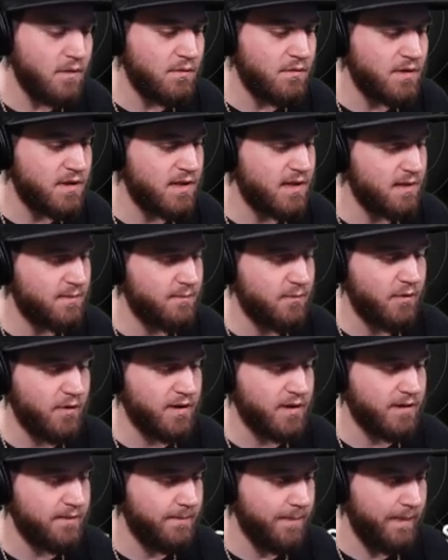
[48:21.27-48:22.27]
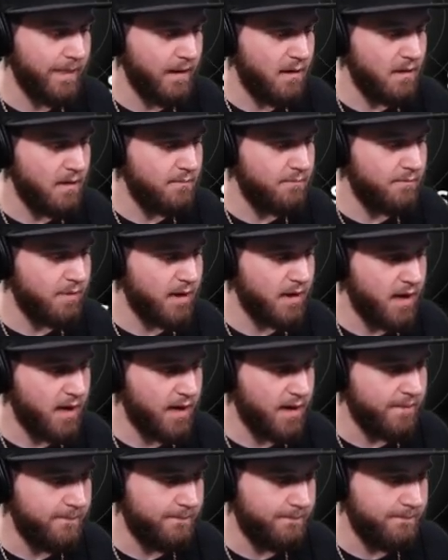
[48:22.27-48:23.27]
It's disappointing. But,
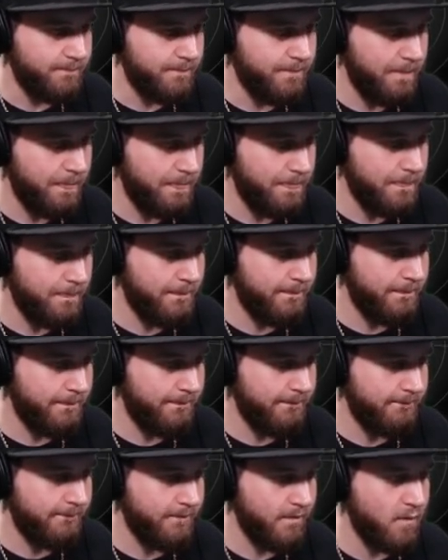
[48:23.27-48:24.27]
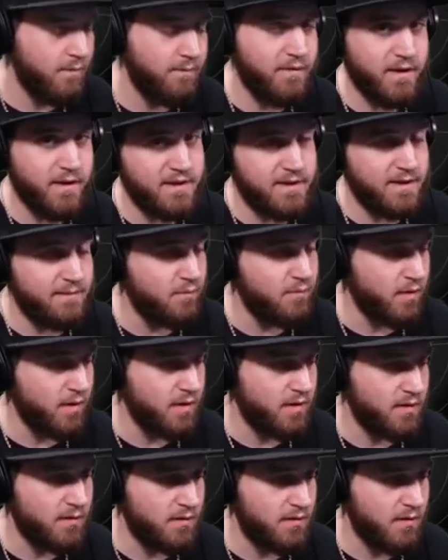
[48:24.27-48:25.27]
hopefully at some
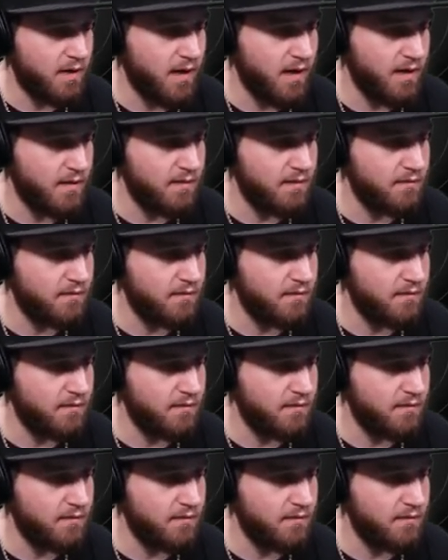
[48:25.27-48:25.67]
point I